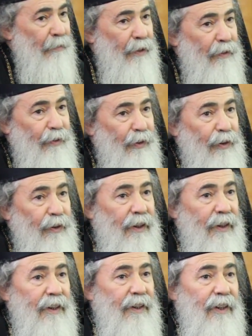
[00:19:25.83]
above all,
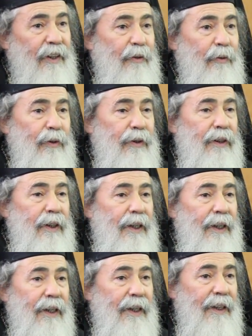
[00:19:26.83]
they could
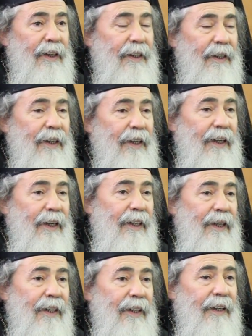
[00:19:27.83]
uh,
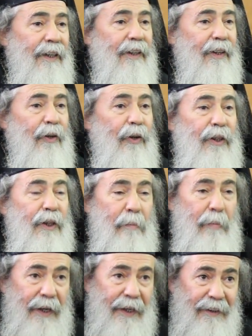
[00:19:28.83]
uh,
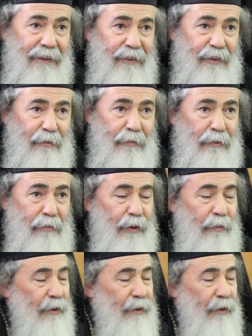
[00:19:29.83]
contemplate, to be more